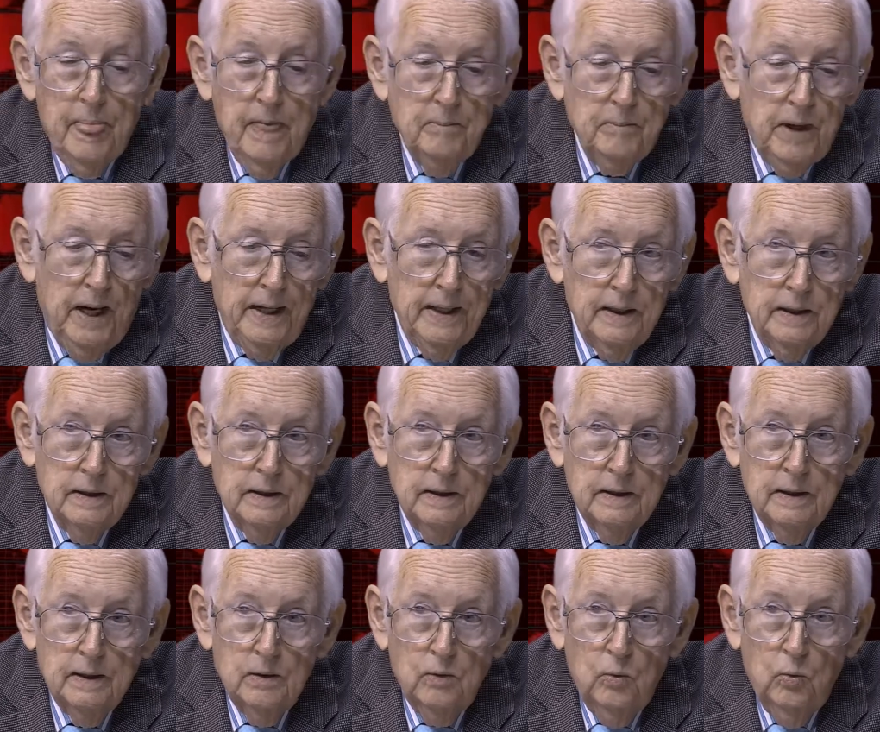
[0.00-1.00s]
But
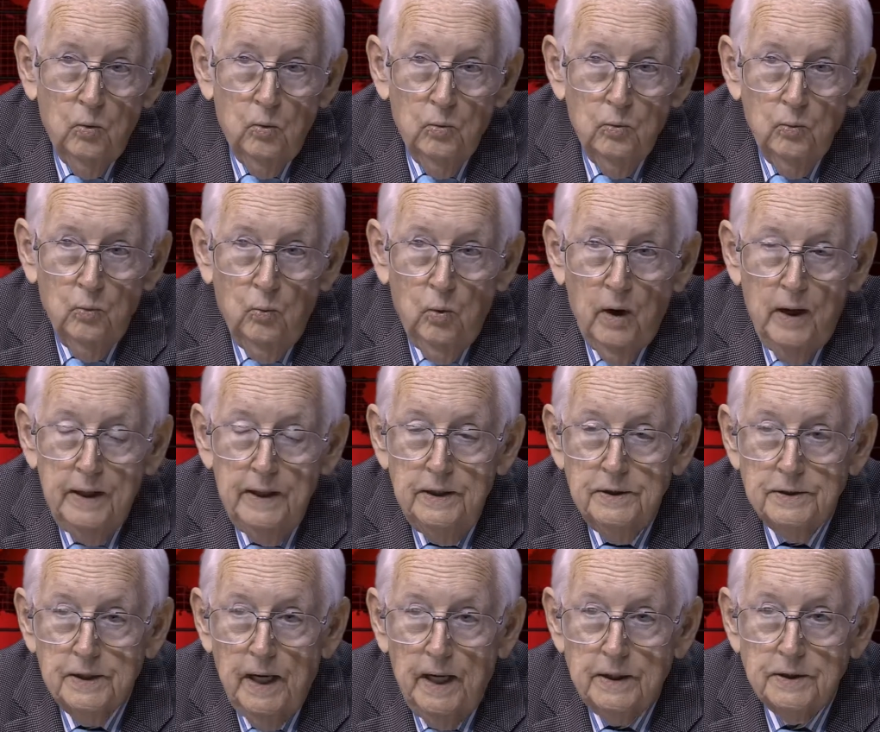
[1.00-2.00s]
what
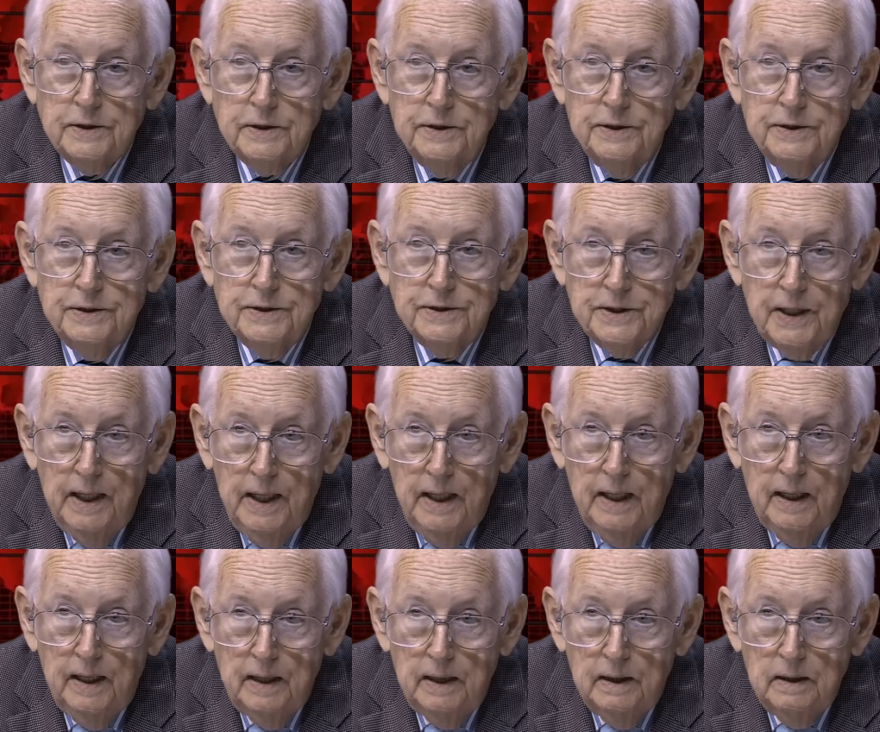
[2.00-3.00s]
he's actually
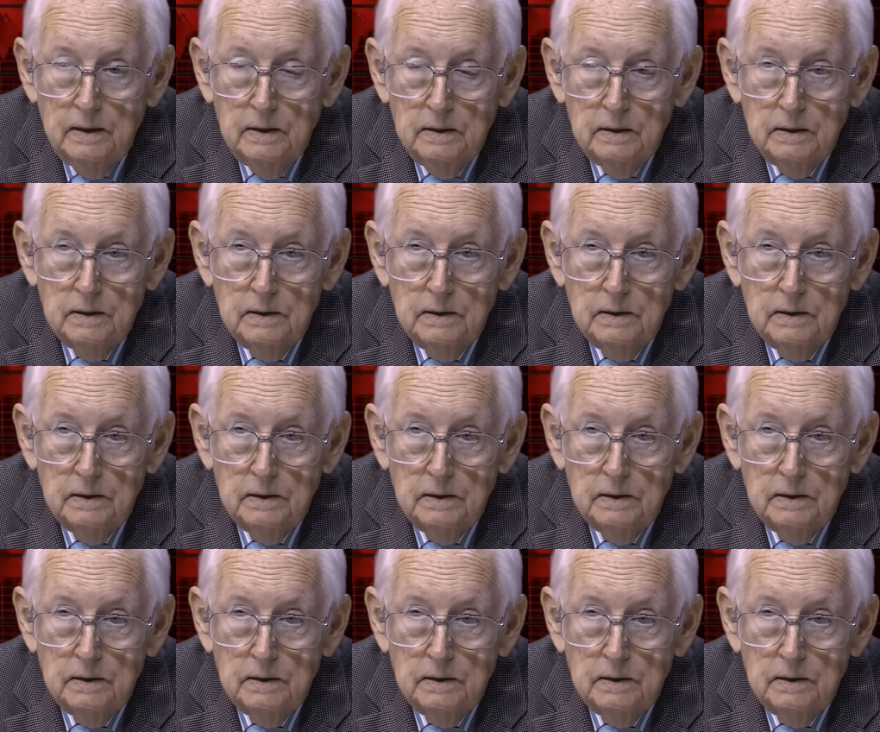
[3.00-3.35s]
saying,